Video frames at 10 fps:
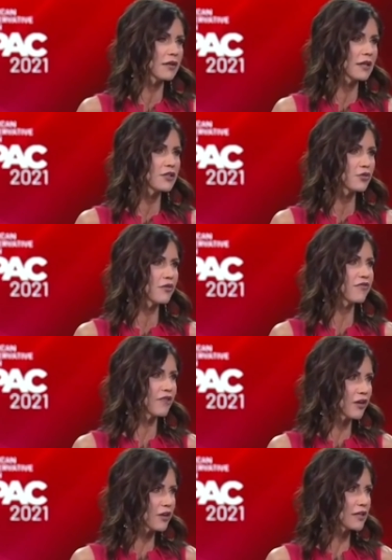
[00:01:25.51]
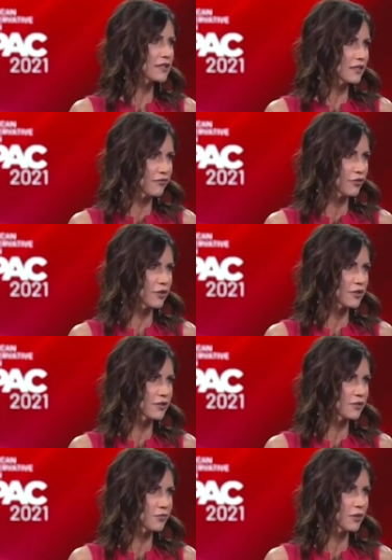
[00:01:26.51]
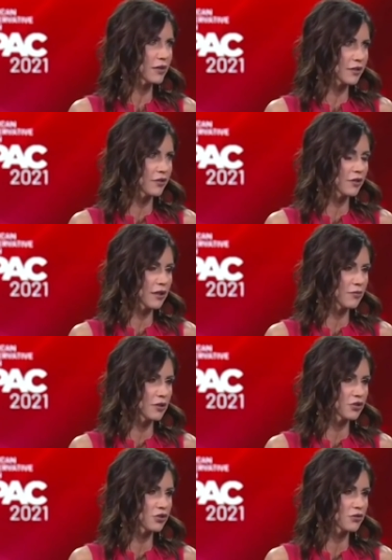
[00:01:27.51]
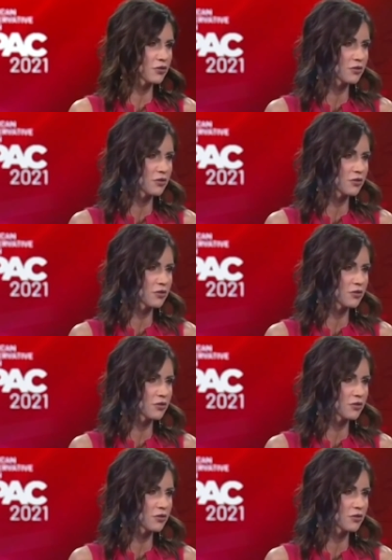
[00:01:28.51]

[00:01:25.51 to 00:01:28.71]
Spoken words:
into a very different political image.